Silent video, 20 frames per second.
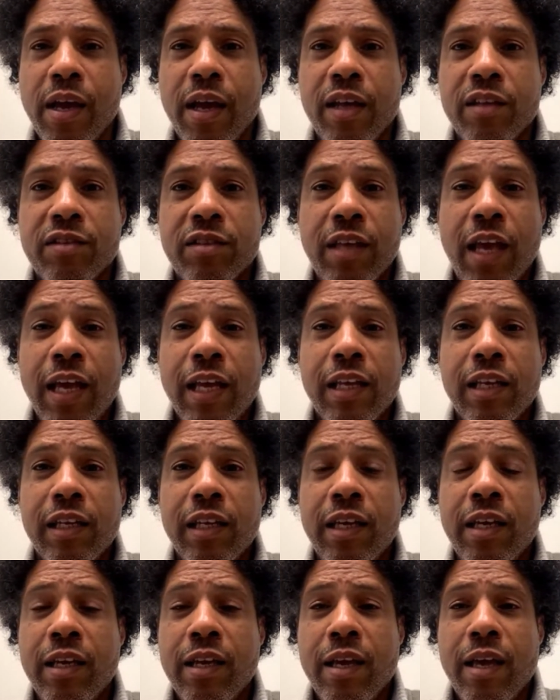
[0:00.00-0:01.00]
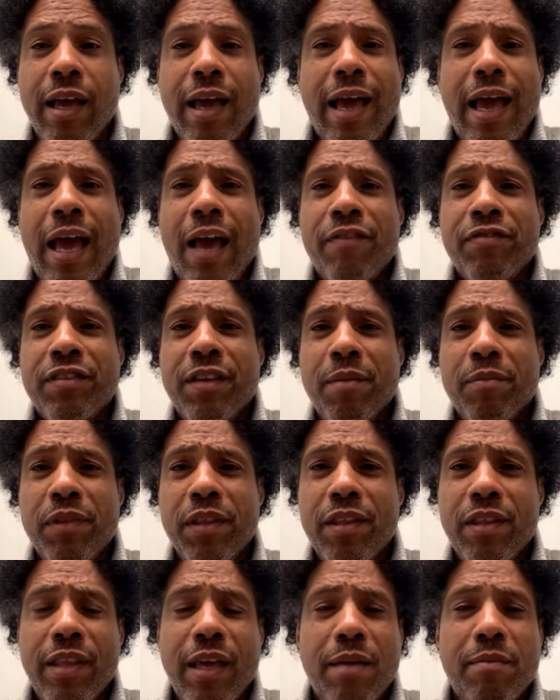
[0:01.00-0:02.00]
And secondly, have
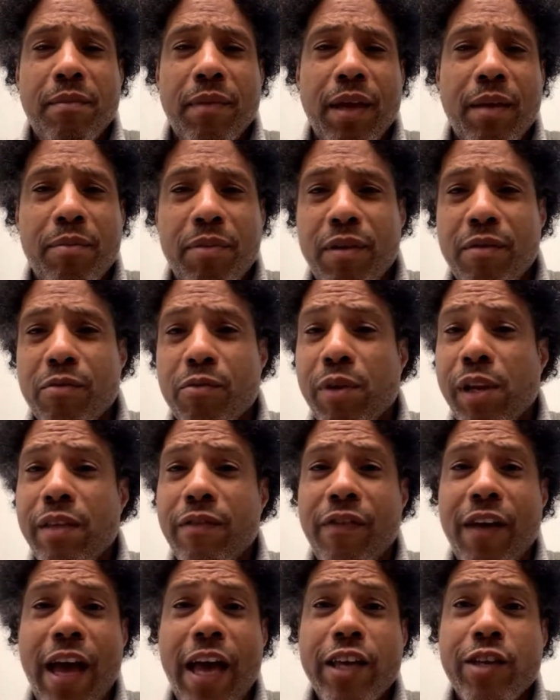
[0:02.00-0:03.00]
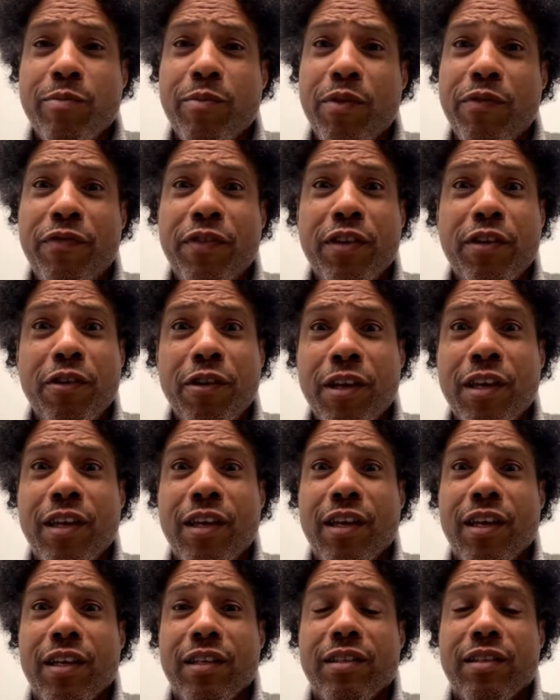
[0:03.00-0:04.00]
something that may be really valuable for your
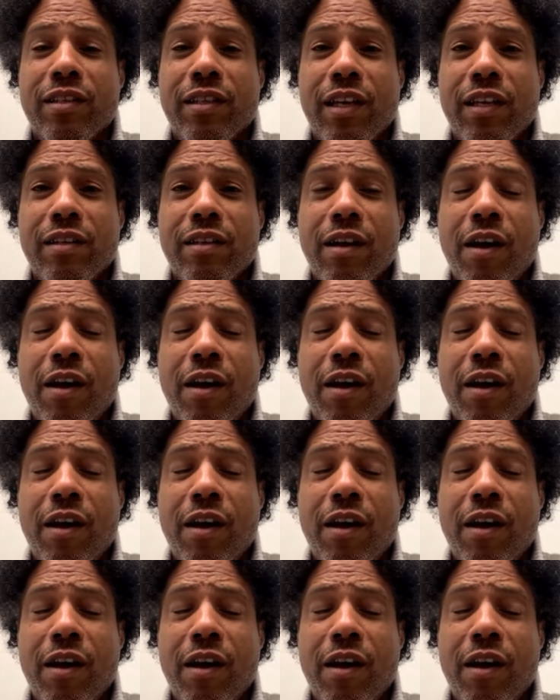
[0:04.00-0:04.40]
kids that